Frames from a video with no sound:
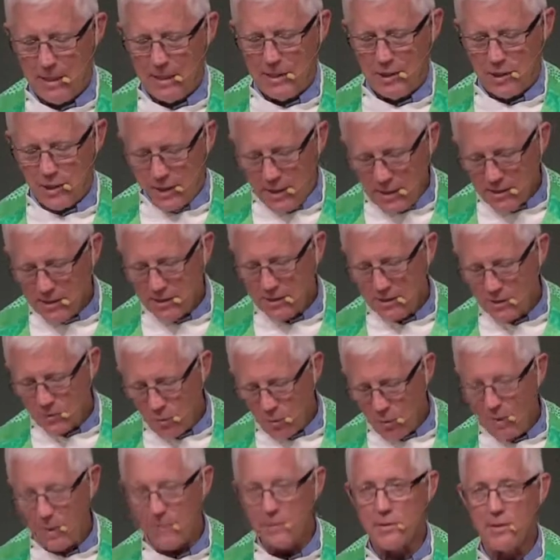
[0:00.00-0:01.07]
Jesus
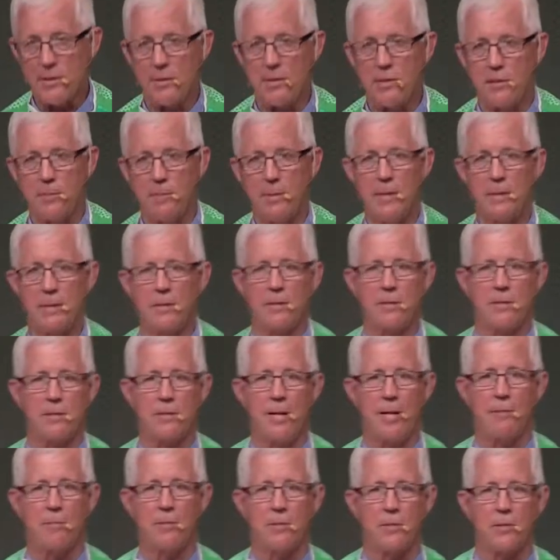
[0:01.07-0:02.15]
wants us to be his
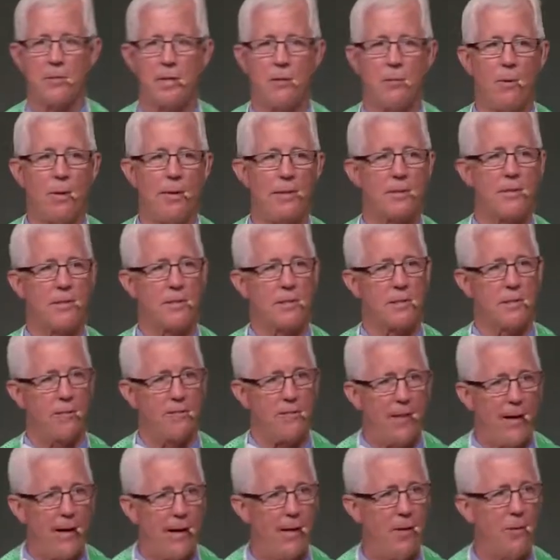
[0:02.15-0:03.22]
disciples. He wants us to
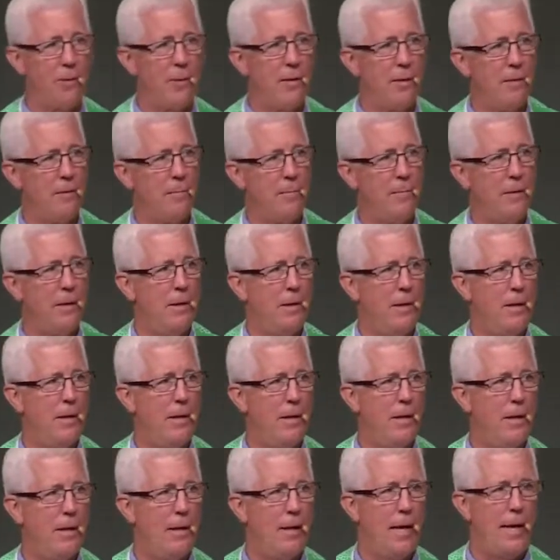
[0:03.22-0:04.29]
follow him,
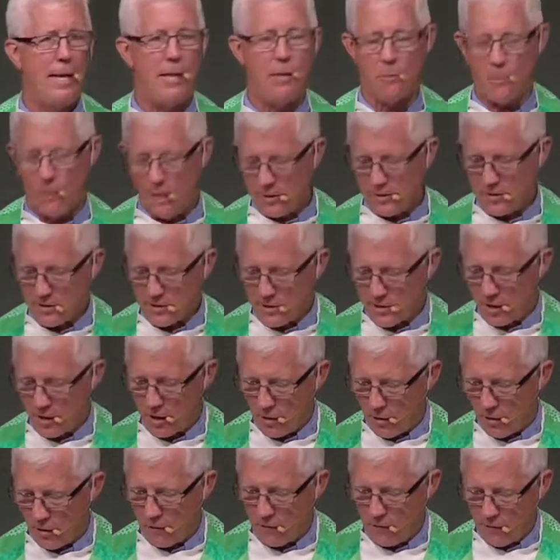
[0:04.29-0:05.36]
and he wants us to
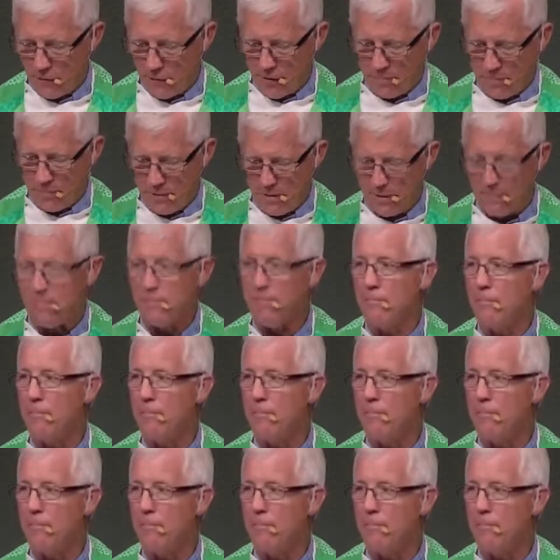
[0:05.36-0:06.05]
learn from him.